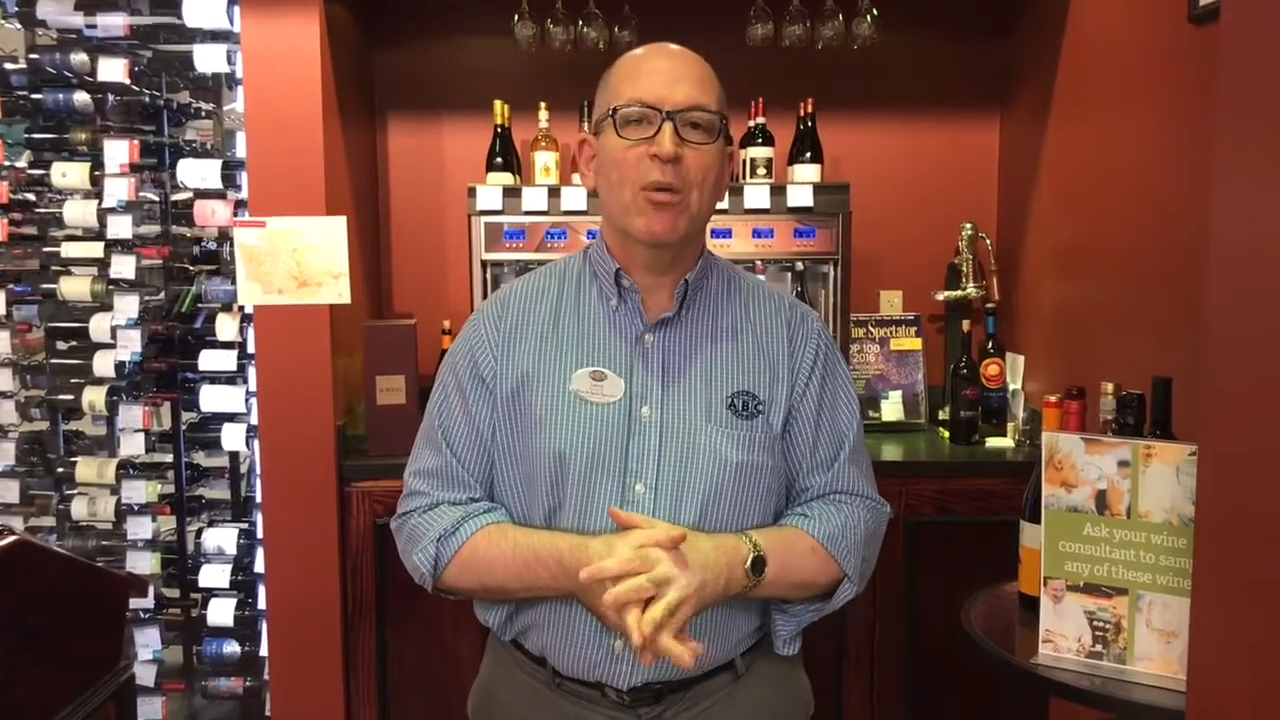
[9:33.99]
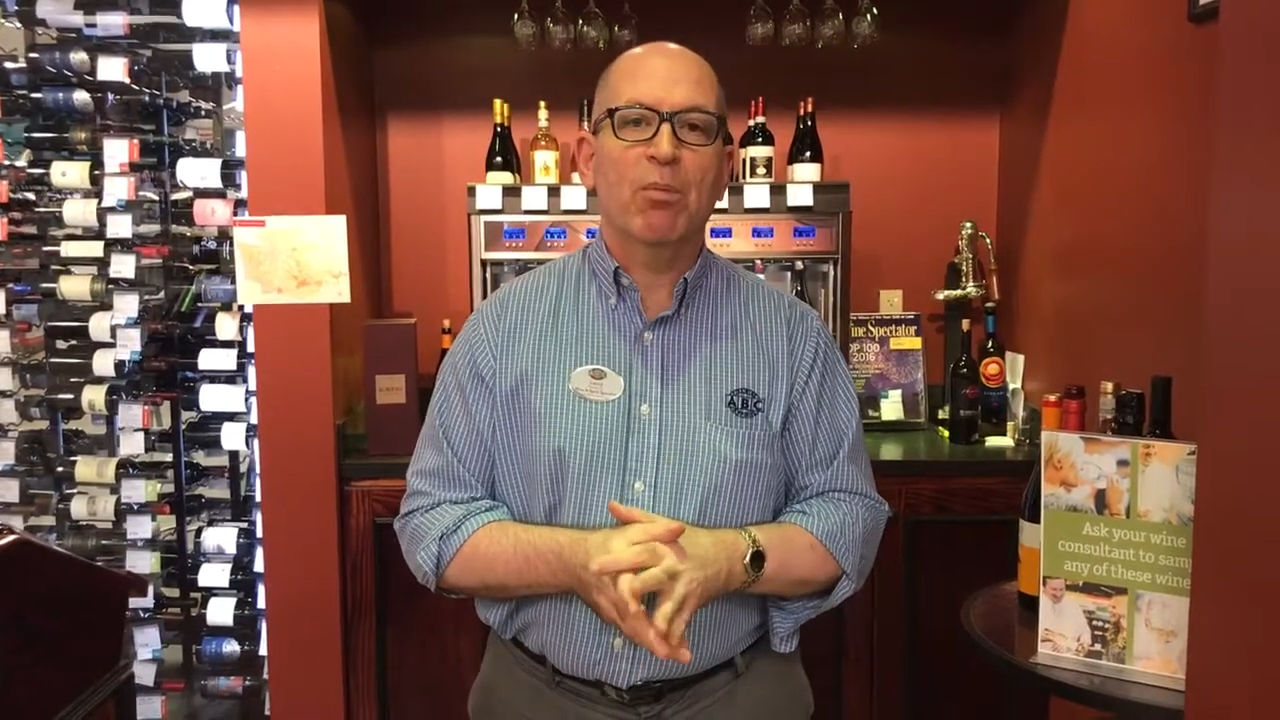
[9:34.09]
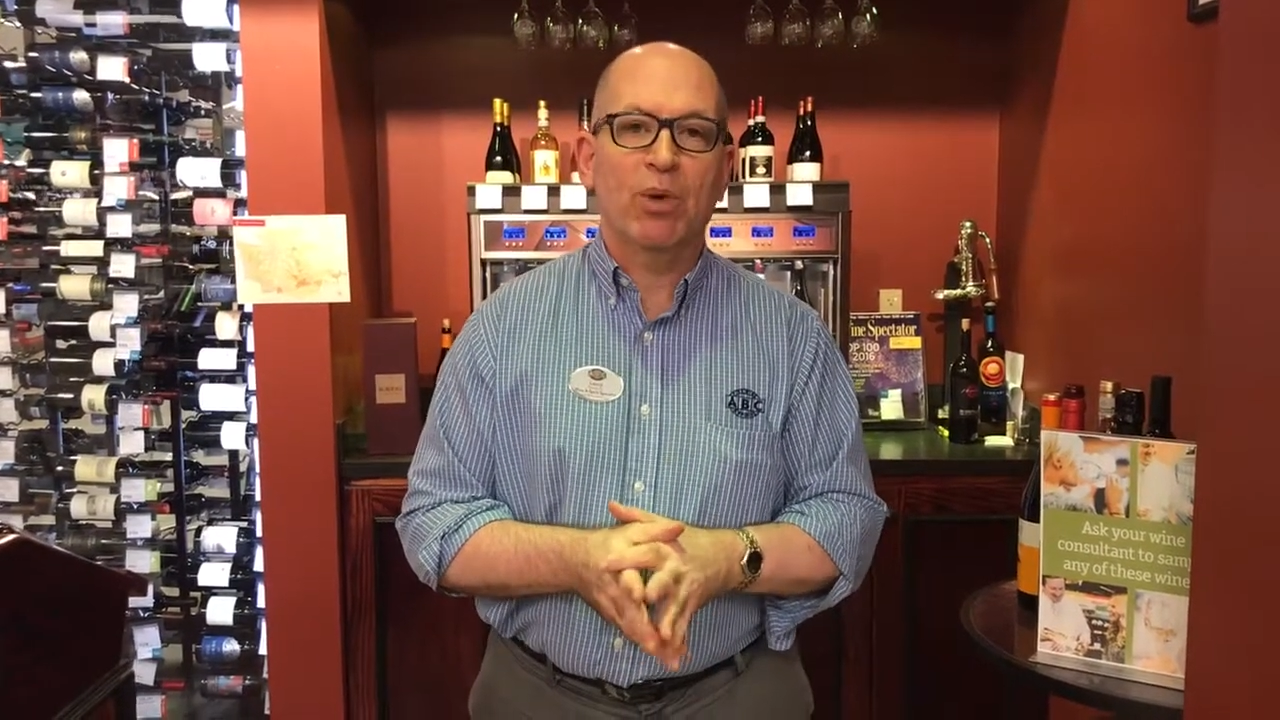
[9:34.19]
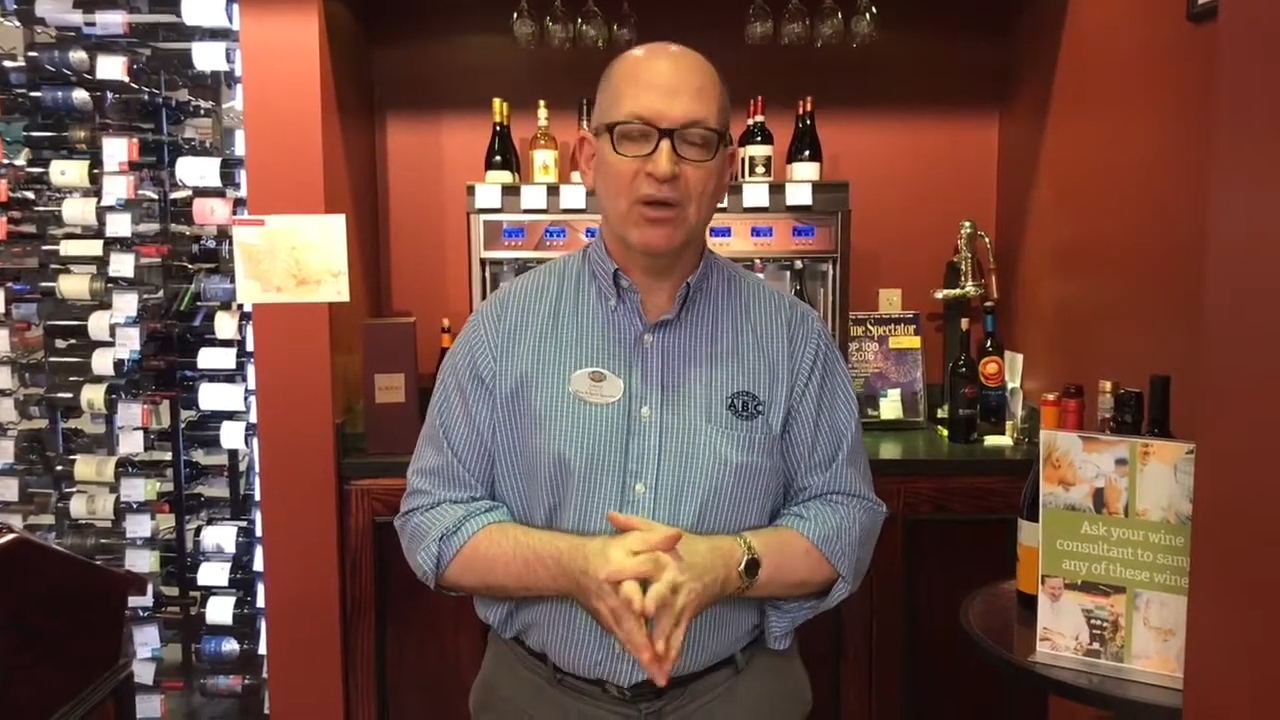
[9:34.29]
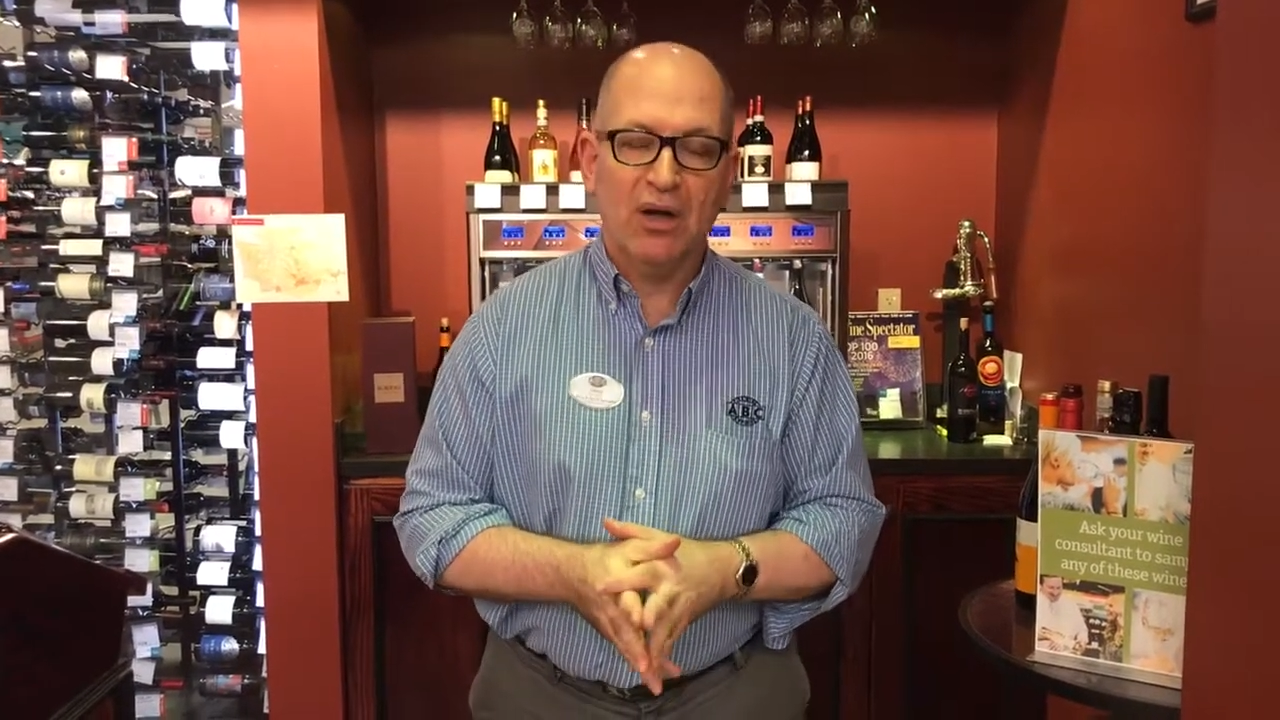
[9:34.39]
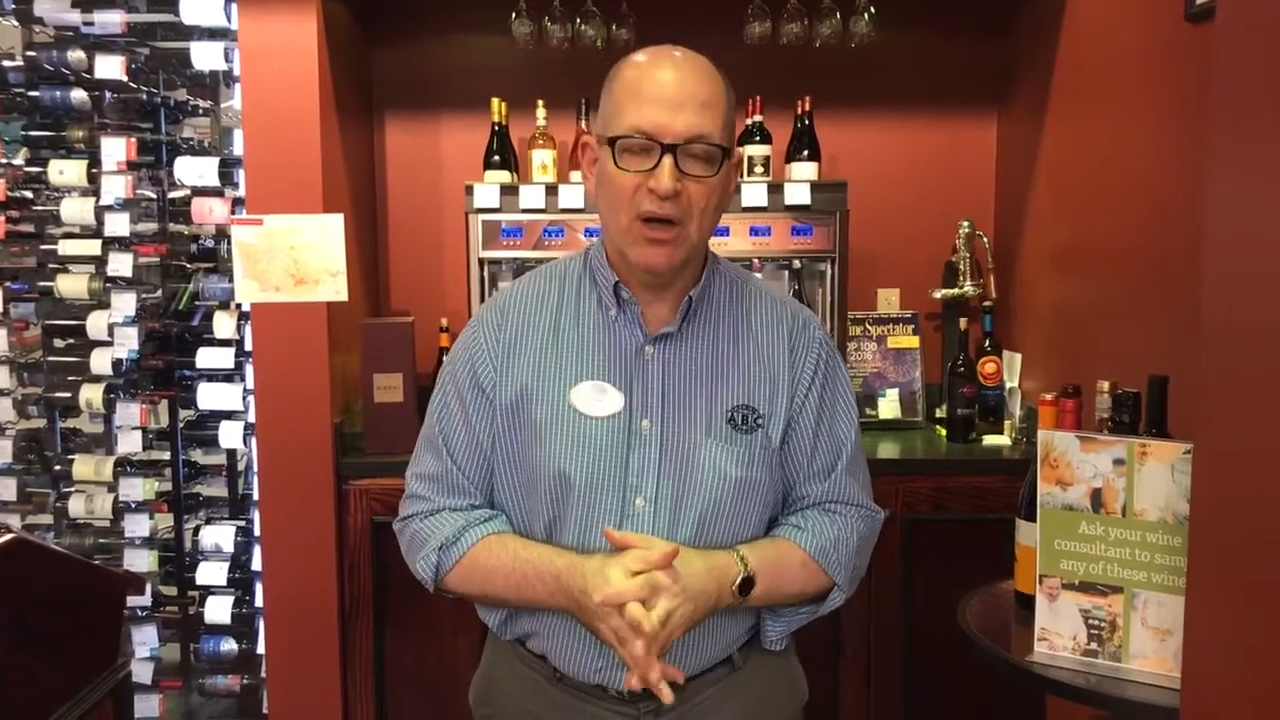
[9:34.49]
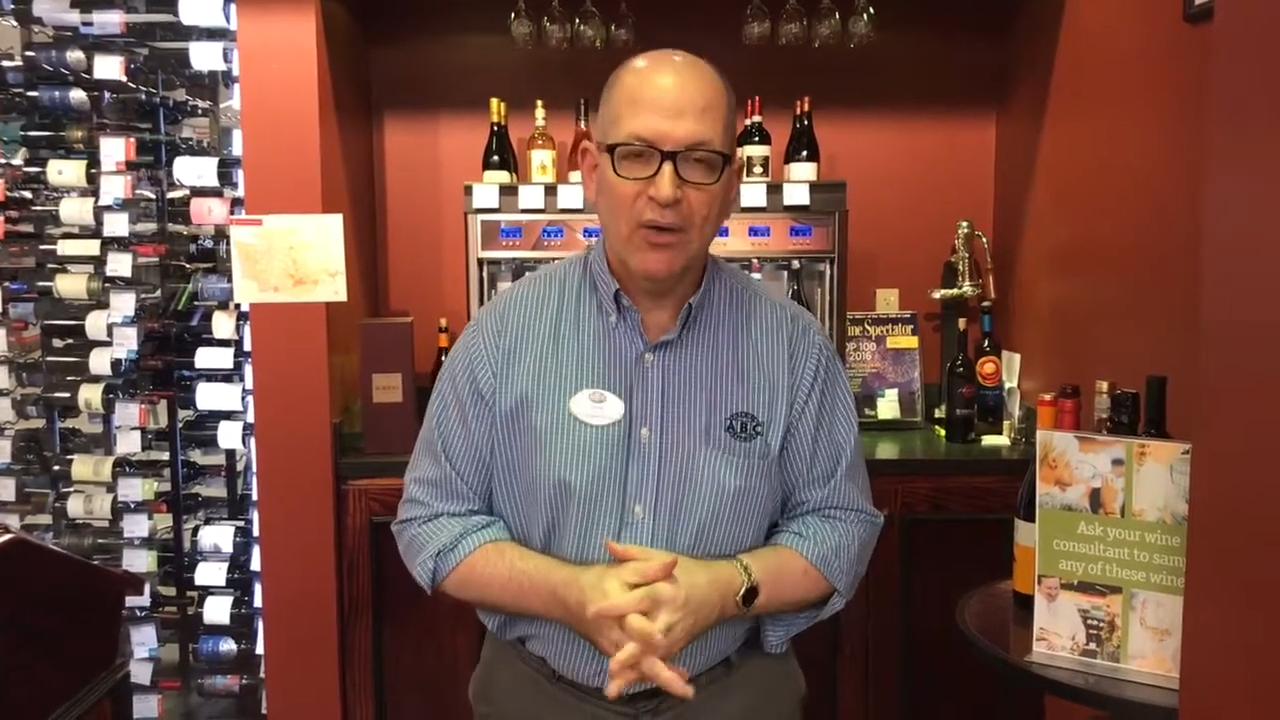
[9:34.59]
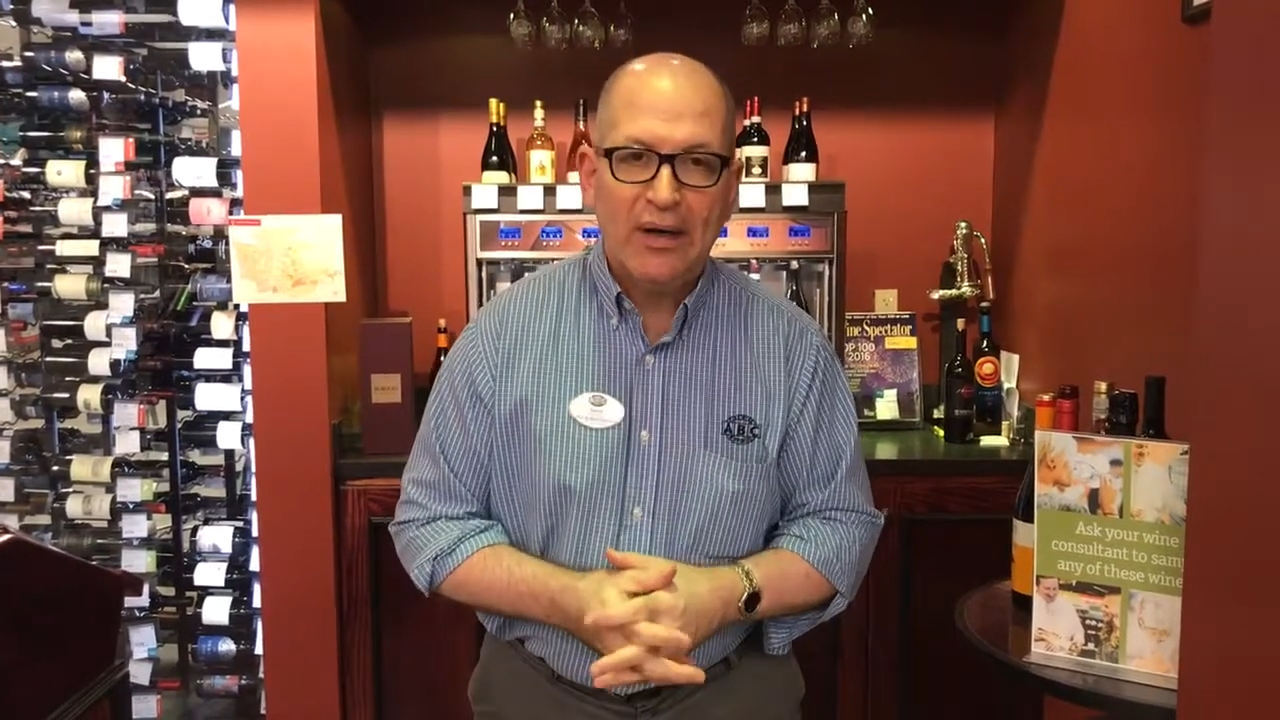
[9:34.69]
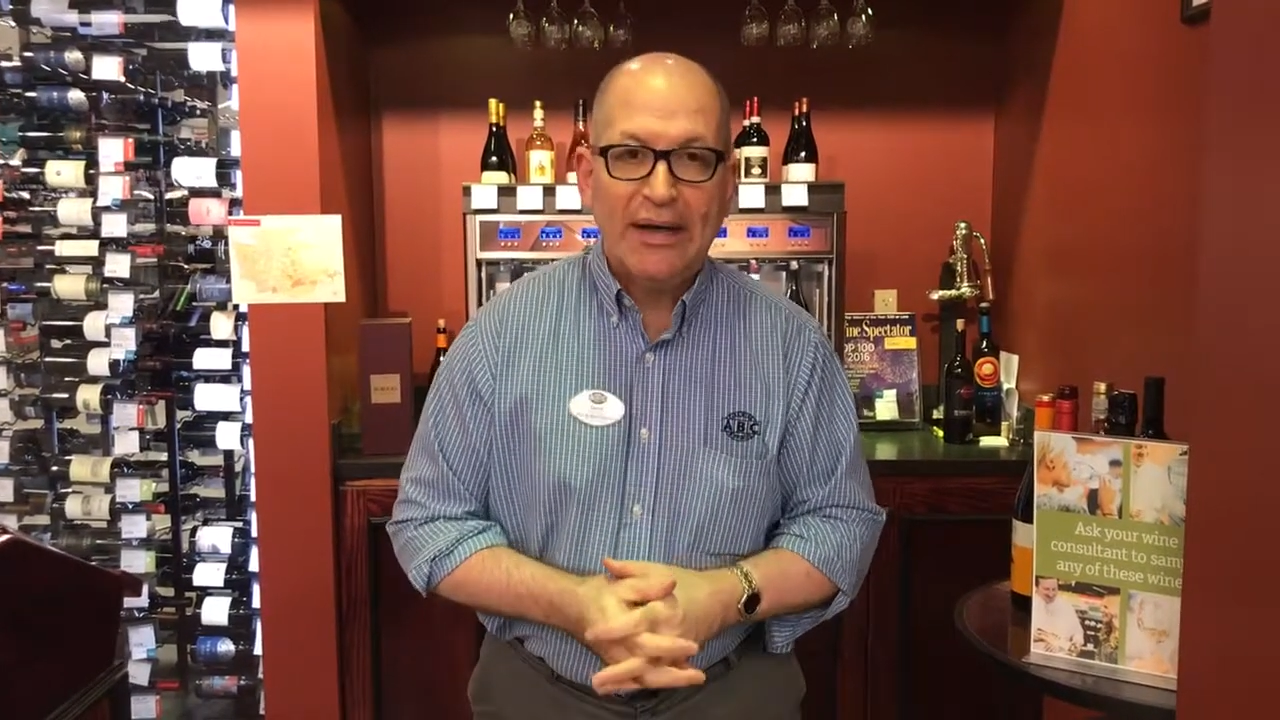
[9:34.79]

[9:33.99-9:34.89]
Merlot.